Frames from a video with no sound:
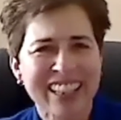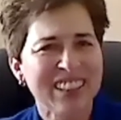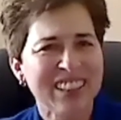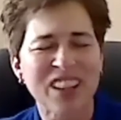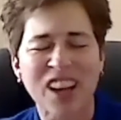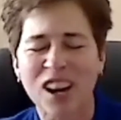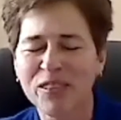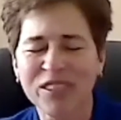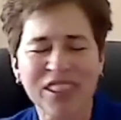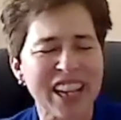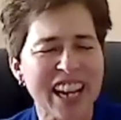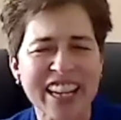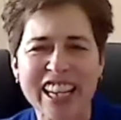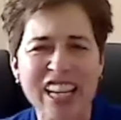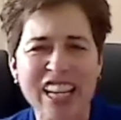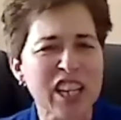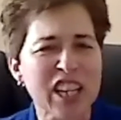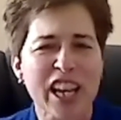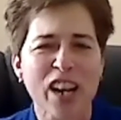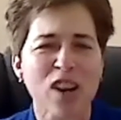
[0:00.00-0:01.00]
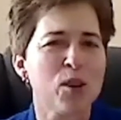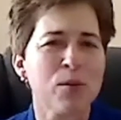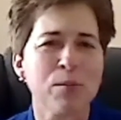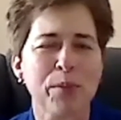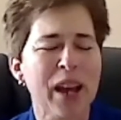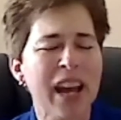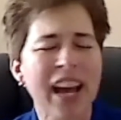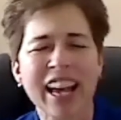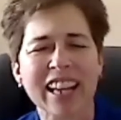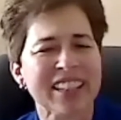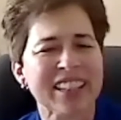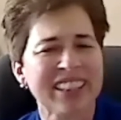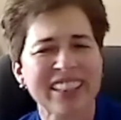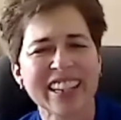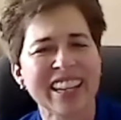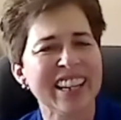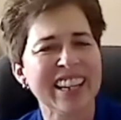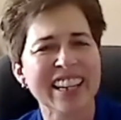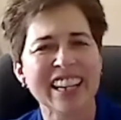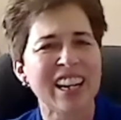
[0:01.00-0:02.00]
Love taking care of pets.
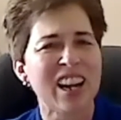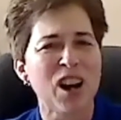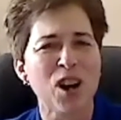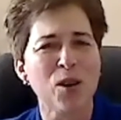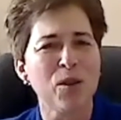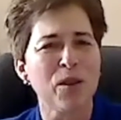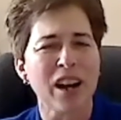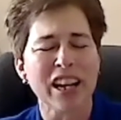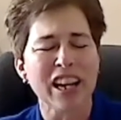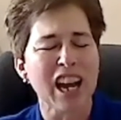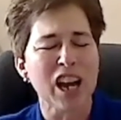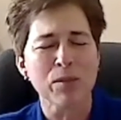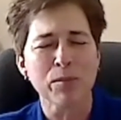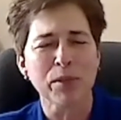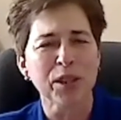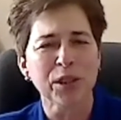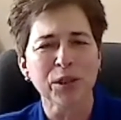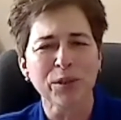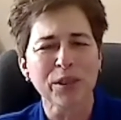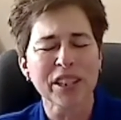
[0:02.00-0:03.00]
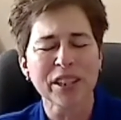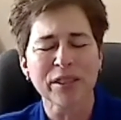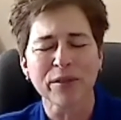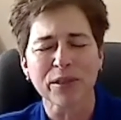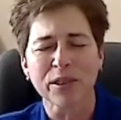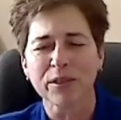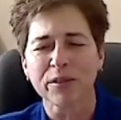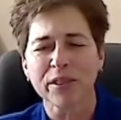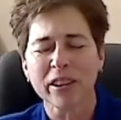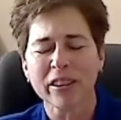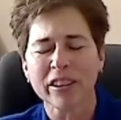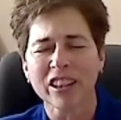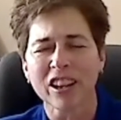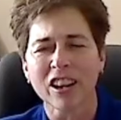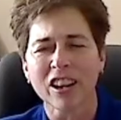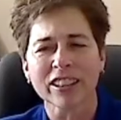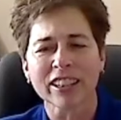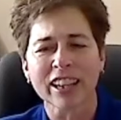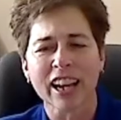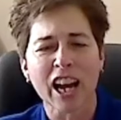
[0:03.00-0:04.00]
I've been doing it for a very long
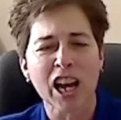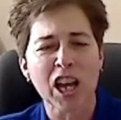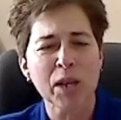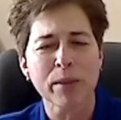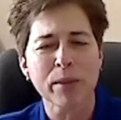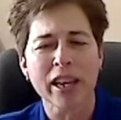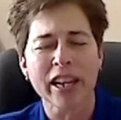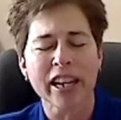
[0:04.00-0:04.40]
time,